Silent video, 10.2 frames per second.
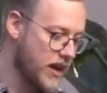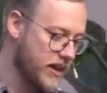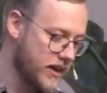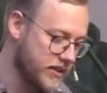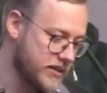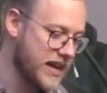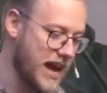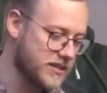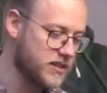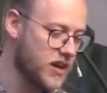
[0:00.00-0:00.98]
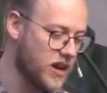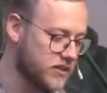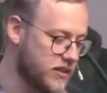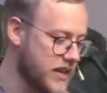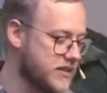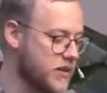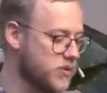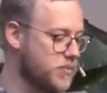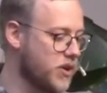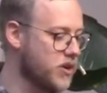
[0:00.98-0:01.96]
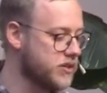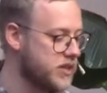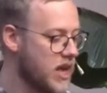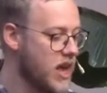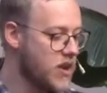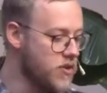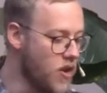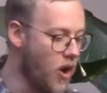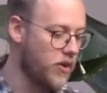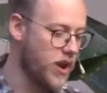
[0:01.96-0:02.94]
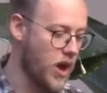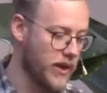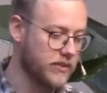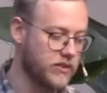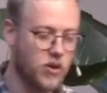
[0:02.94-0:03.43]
his dad's eternal destiny, was because not knowing the